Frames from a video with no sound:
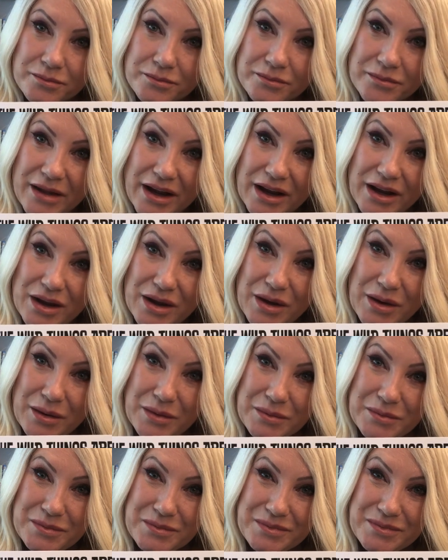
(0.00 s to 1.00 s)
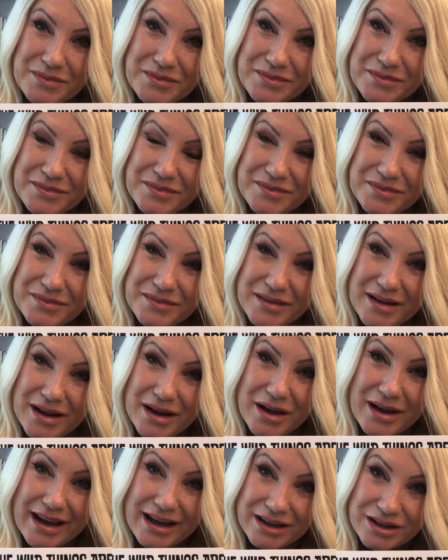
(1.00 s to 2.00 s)
Thank you.
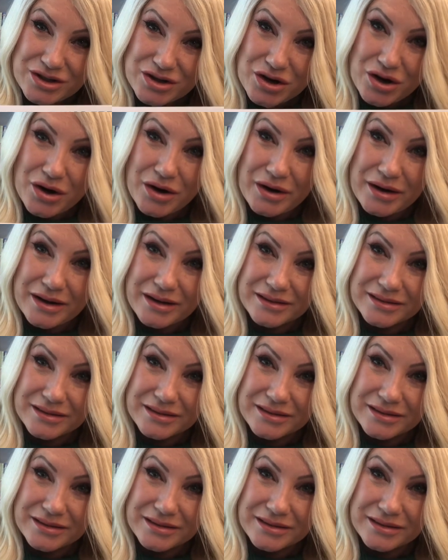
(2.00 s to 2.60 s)
Enjoy